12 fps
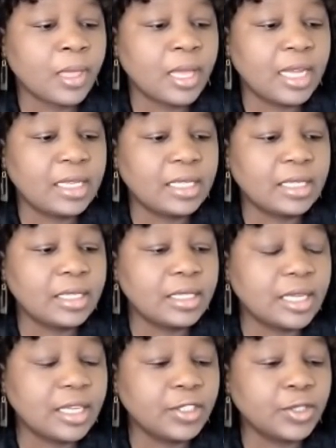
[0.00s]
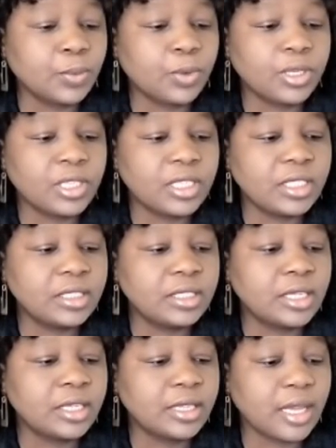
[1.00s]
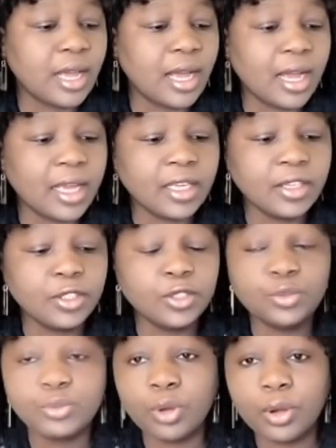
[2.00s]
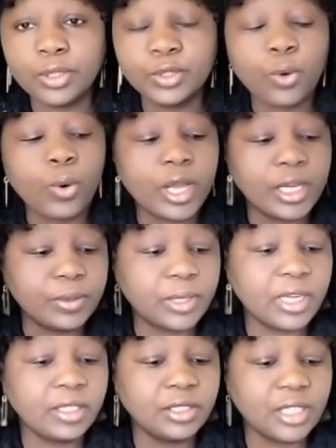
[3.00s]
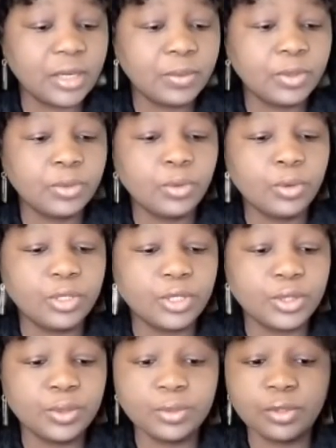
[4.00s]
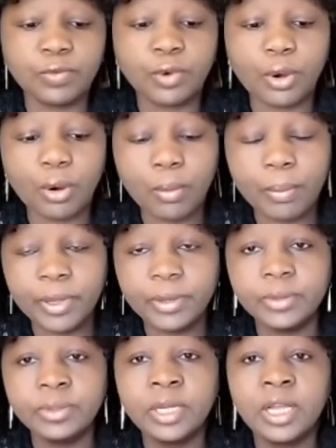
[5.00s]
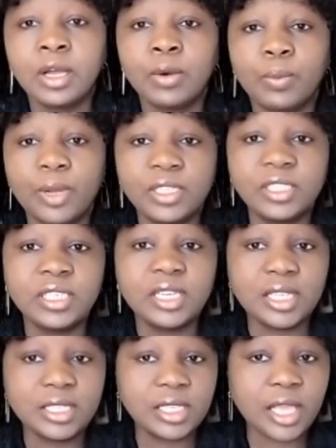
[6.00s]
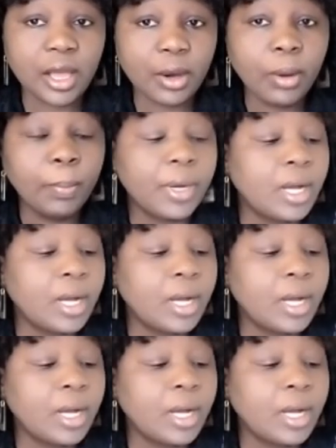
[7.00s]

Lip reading: And the next one is the I, instruct or educate Cheryl on the use of call bell when she needs help.